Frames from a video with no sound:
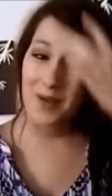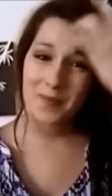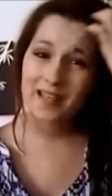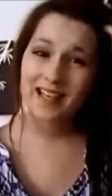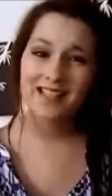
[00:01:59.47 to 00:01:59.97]

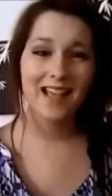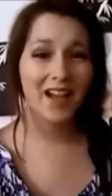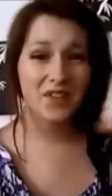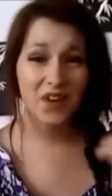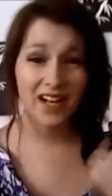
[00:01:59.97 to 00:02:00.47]
because
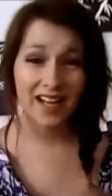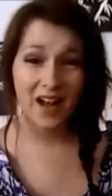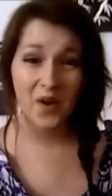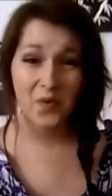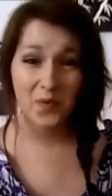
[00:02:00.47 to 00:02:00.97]
I tried it
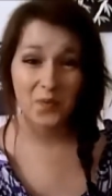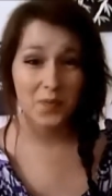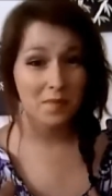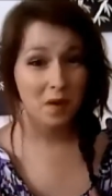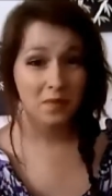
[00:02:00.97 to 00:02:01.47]
out.
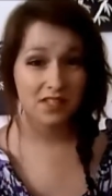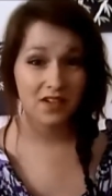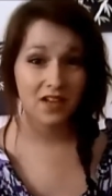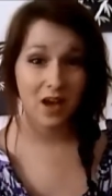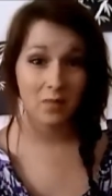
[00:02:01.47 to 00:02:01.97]
My mom was there
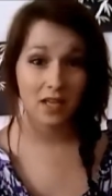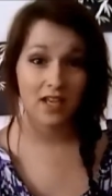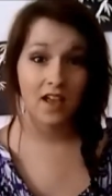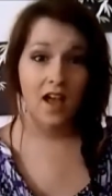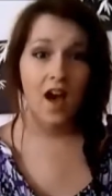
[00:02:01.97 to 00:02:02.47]
to help me,